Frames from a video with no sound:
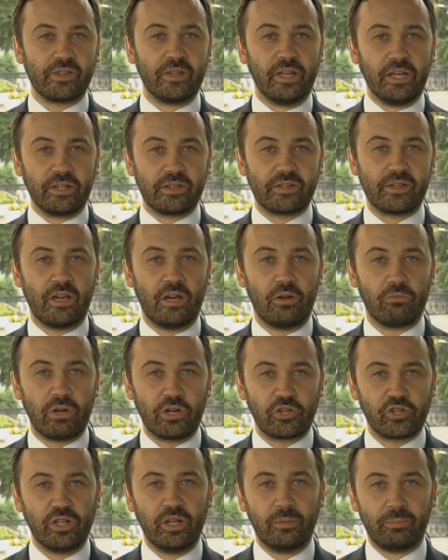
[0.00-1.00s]
that uh,
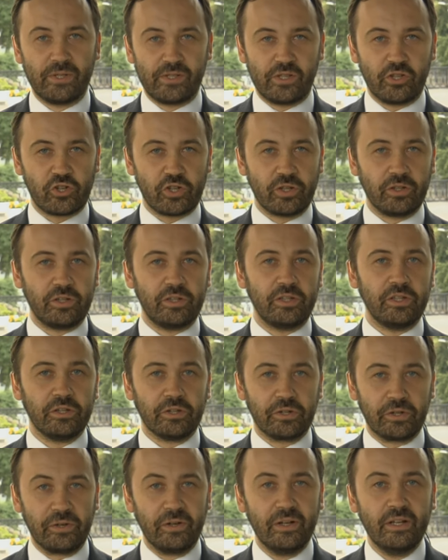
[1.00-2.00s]
Russian opposition
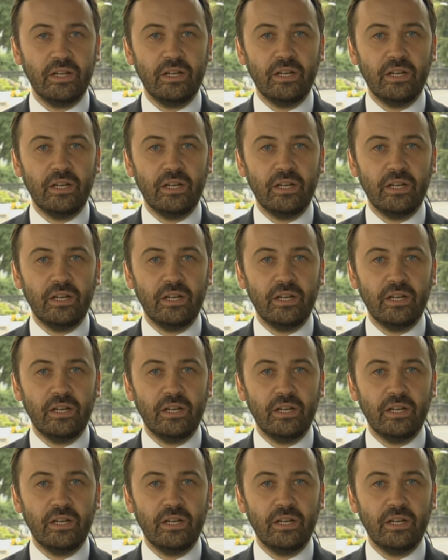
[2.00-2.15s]
here.